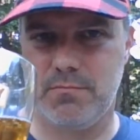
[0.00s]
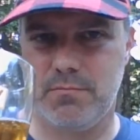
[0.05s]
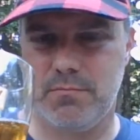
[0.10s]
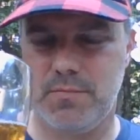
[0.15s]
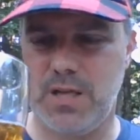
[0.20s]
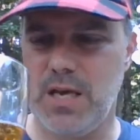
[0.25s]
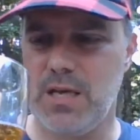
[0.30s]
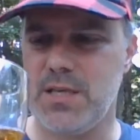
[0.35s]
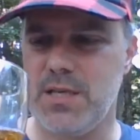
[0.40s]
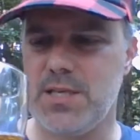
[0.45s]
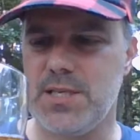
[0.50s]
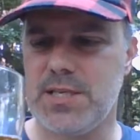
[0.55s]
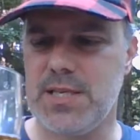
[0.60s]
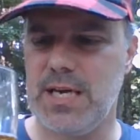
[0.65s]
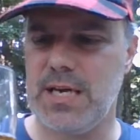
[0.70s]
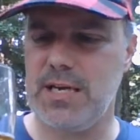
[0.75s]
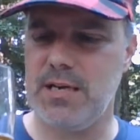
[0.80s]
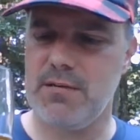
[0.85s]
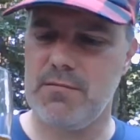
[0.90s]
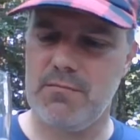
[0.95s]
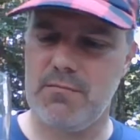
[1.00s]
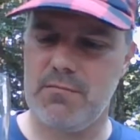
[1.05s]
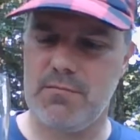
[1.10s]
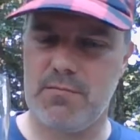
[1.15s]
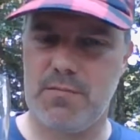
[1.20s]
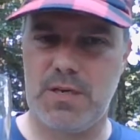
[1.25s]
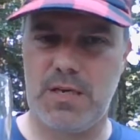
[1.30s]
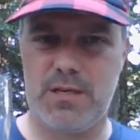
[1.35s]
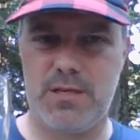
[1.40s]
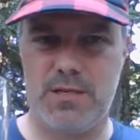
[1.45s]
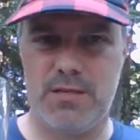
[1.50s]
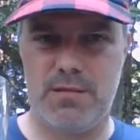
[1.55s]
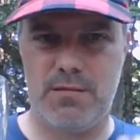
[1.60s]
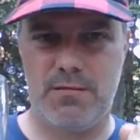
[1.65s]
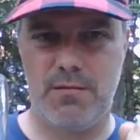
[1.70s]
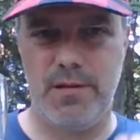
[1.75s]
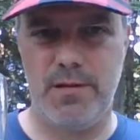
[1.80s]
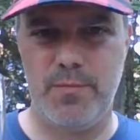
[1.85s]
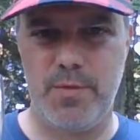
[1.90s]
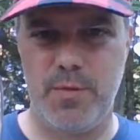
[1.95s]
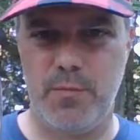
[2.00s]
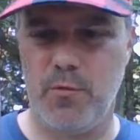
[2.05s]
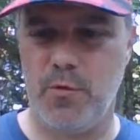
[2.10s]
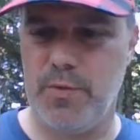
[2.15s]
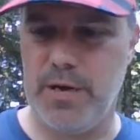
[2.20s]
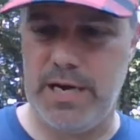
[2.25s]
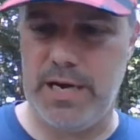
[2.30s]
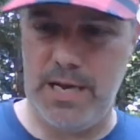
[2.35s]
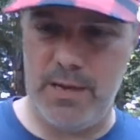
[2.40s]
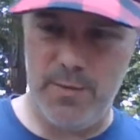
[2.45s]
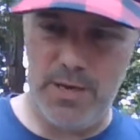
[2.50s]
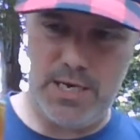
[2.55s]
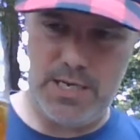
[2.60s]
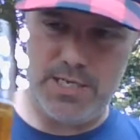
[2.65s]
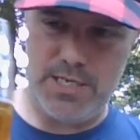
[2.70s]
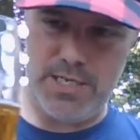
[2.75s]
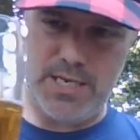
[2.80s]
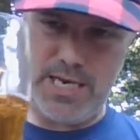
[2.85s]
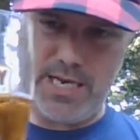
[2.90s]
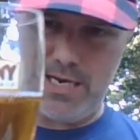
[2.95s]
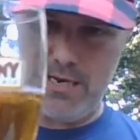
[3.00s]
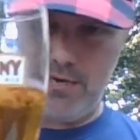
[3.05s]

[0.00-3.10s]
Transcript: yeah, this has got a little bit more body. I mean, it's not.